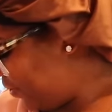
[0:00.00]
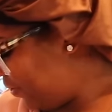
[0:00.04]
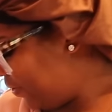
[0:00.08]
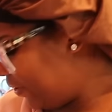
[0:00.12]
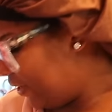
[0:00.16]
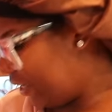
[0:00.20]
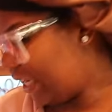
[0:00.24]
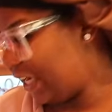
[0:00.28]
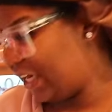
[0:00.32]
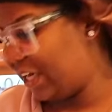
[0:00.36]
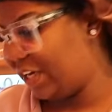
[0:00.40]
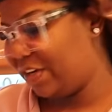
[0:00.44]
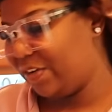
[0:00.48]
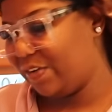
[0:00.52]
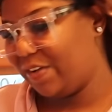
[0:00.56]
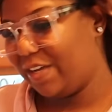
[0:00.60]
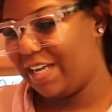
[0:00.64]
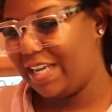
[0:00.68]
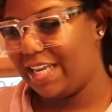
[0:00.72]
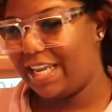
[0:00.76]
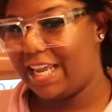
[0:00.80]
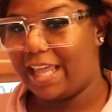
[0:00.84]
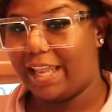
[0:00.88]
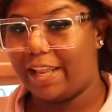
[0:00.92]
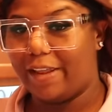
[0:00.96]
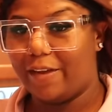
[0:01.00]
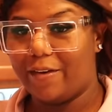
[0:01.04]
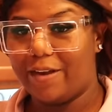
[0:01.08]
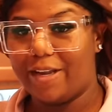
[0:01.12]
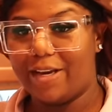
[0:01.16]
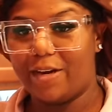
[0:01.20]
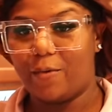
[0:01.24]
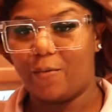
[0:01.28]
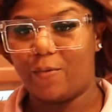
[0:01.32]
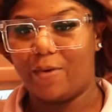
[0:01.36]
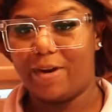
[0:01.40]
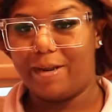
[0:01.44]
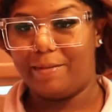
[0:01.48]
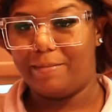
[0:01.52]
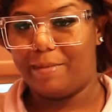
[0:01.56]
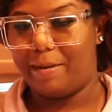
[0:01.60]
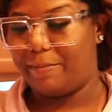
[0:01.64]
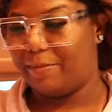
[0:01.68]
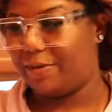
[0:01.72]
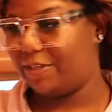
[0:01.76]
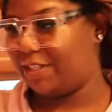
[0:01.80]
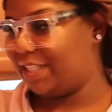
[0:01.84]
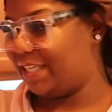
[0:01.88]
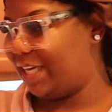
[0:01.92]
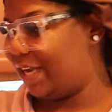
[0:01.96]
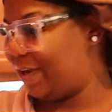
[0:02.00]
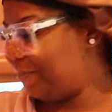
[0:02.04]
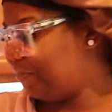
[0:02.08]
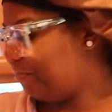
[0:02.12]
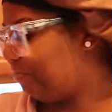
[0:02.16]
gonna do a yellow and a red pepper today.